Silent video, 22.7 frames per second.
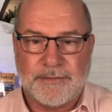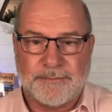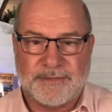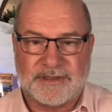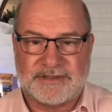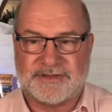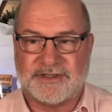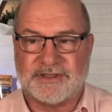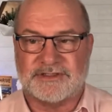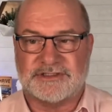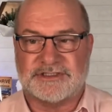
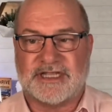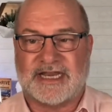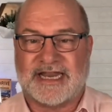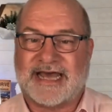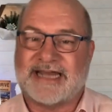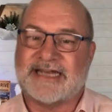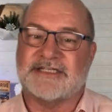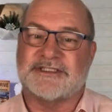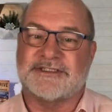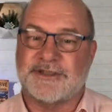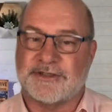But there's a
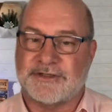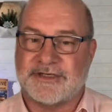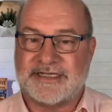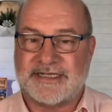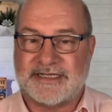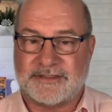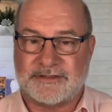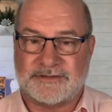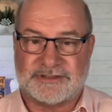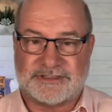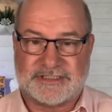lot of
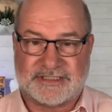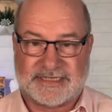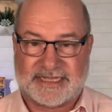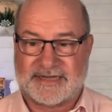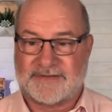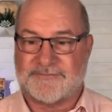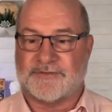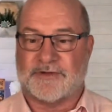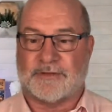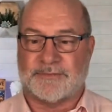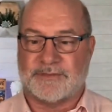dirty energy,
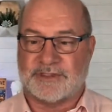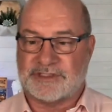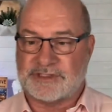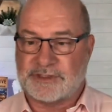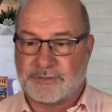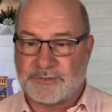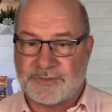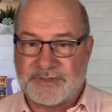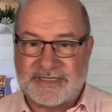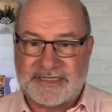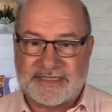like from the
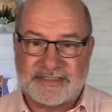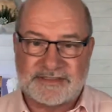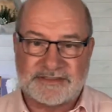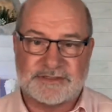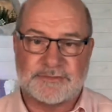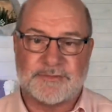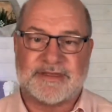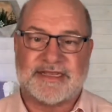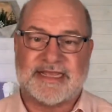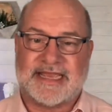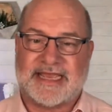
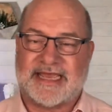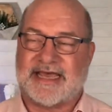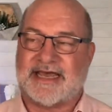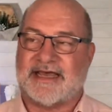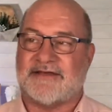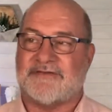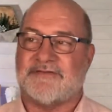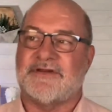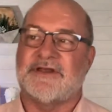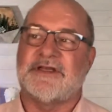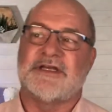screens we
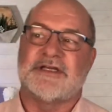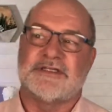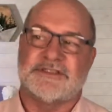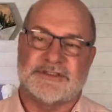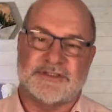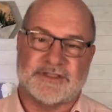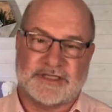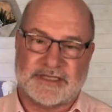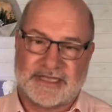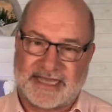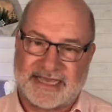have
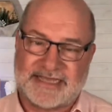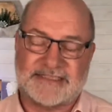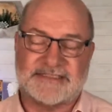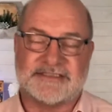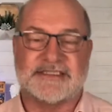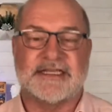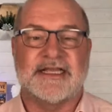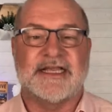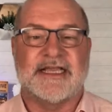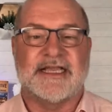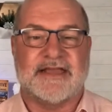to the
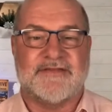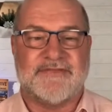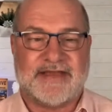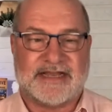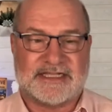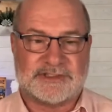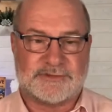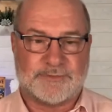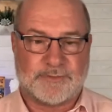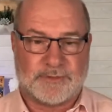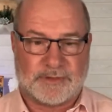lights. And
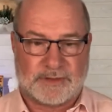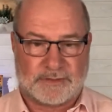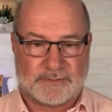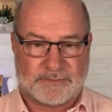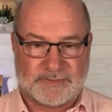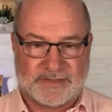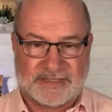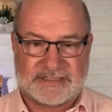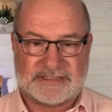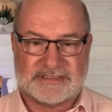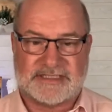that's where
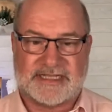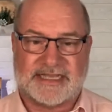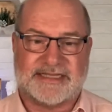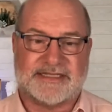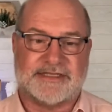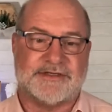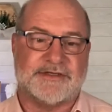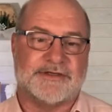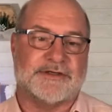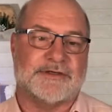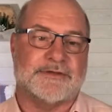things
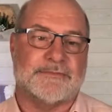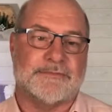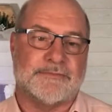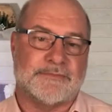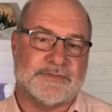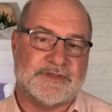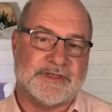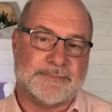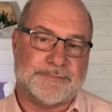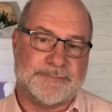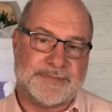like
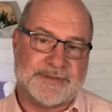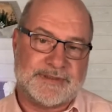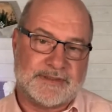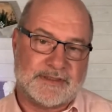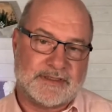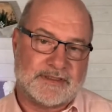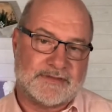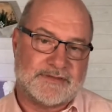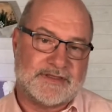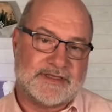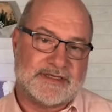
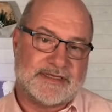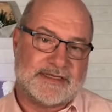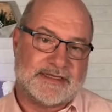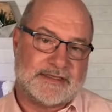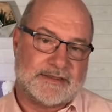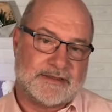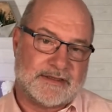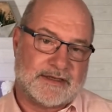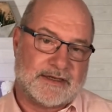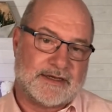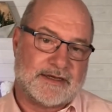the
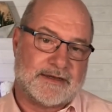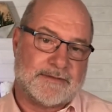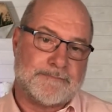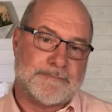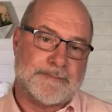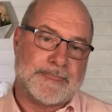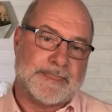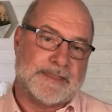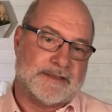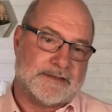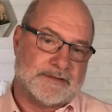
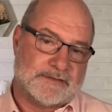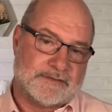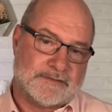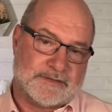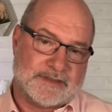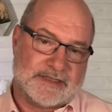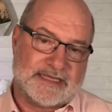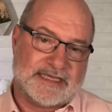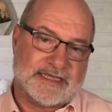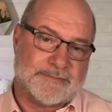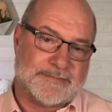
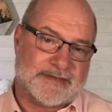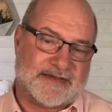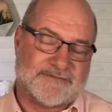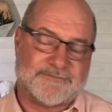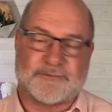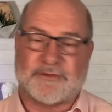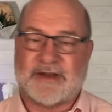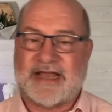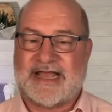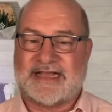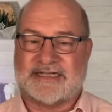
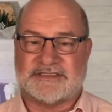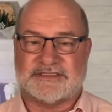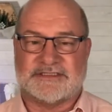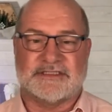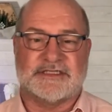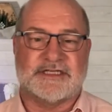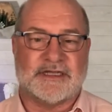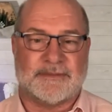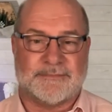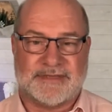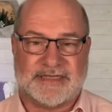EMF rocks
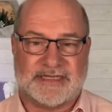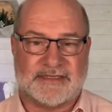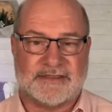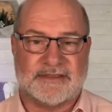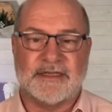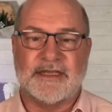come in,